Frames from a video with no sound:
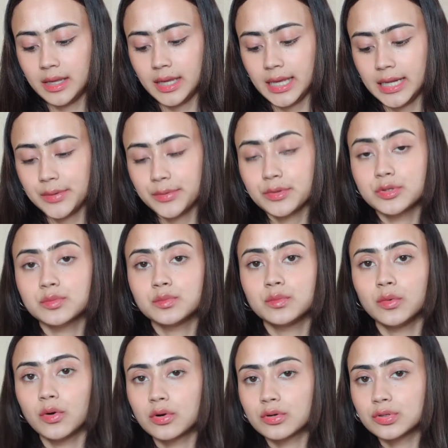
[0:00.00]
And it was
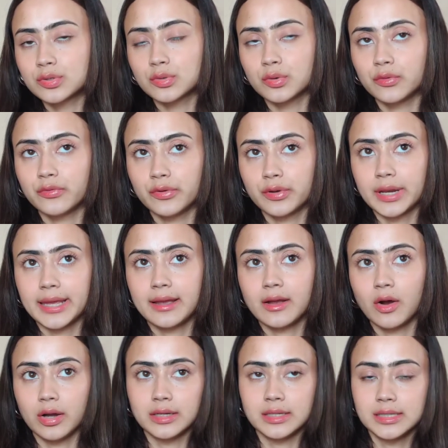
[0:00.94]
more so for
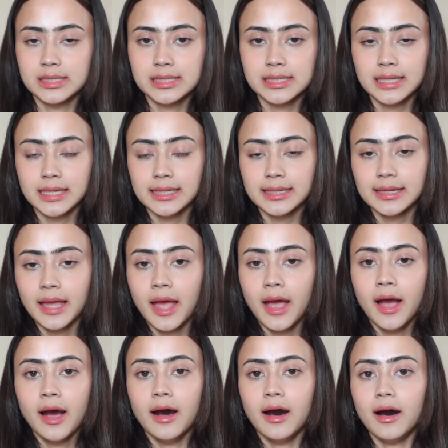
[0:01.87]
like oily skin.
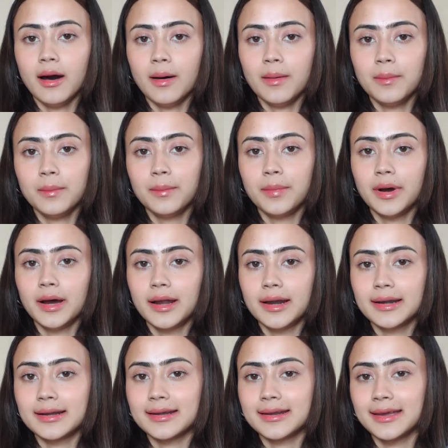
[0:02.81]

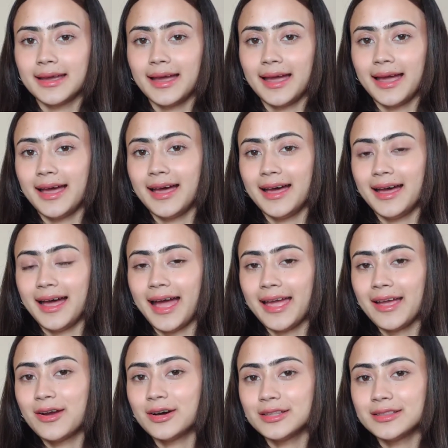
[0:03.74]
But
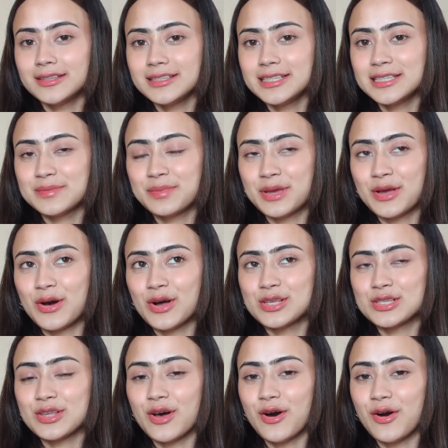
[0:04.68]
I got this
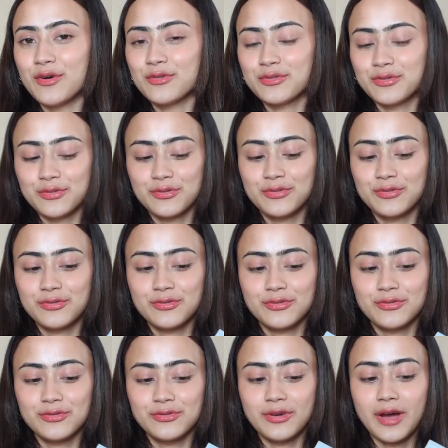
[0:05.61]
because
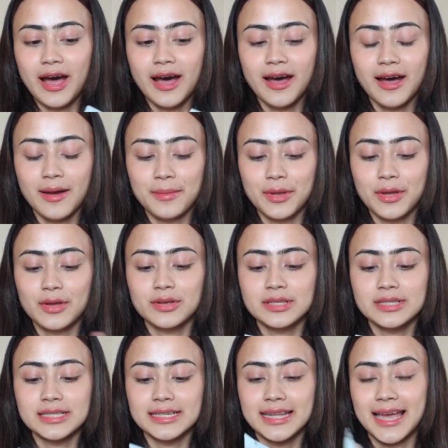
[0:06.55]

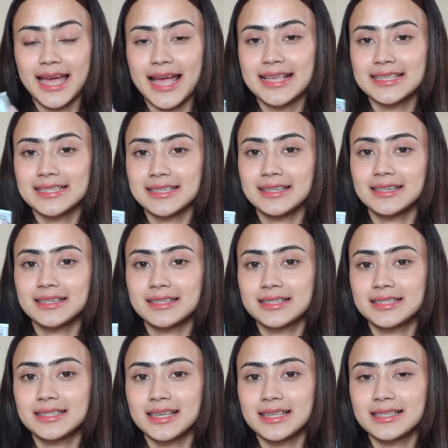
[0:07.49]
it
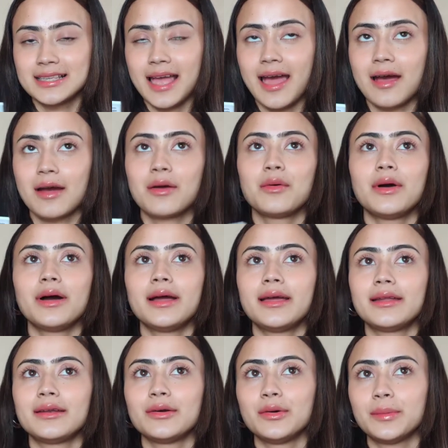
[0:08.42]
says aqua,
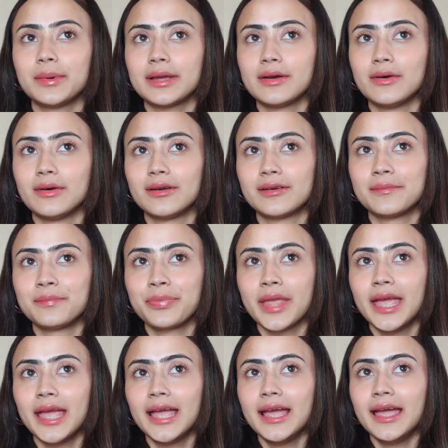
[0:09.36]
and oh my god,
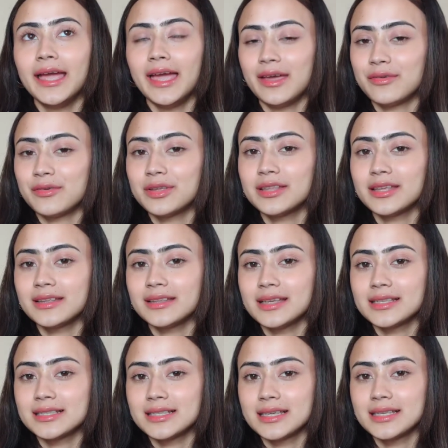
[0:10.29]
everything
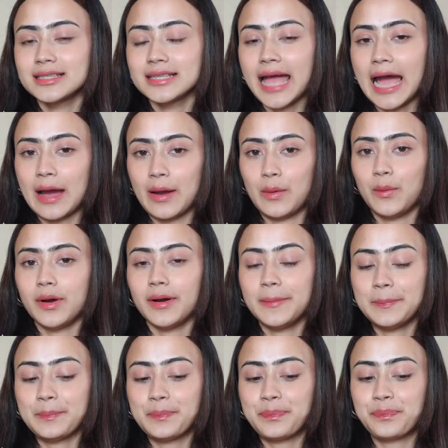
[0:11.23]
that says aqua,